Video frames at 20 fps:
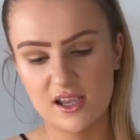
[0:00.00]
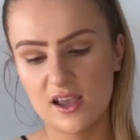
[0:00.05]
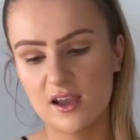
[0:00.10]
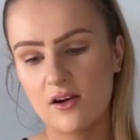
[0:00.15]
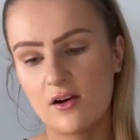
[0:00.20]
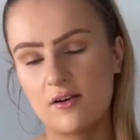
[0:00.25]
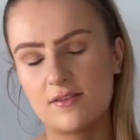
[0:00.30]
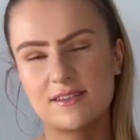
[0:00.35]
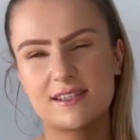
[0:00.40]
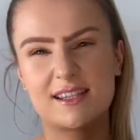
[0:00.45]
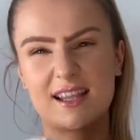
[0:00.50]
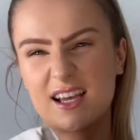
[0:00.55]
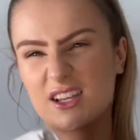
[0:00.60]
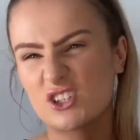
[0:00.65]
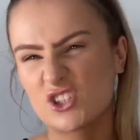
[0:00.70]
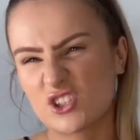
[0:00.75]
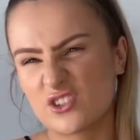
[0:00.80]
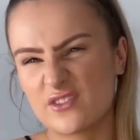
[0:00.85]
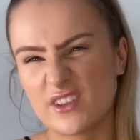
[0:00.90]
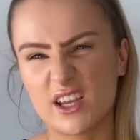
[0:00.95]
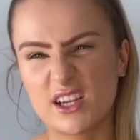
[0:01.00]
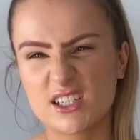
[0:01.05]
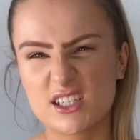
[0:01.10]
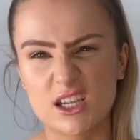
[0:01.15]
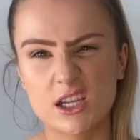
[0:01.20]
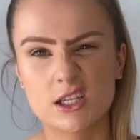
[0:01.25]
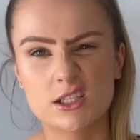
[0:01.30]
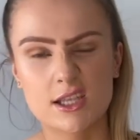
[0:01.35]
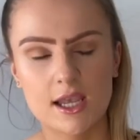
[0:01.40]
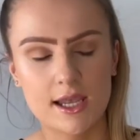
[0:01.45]
Obviously that's just for like
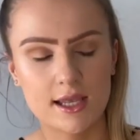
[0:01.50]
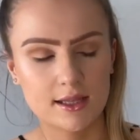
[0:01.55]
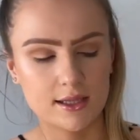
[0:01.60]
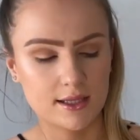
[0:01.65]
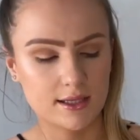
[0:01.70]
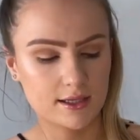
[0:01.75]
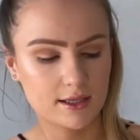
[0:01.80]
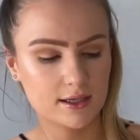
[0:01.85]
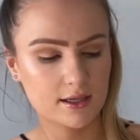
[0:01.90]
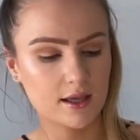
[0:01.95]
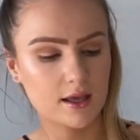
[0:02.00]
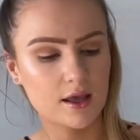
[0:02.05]
detailing.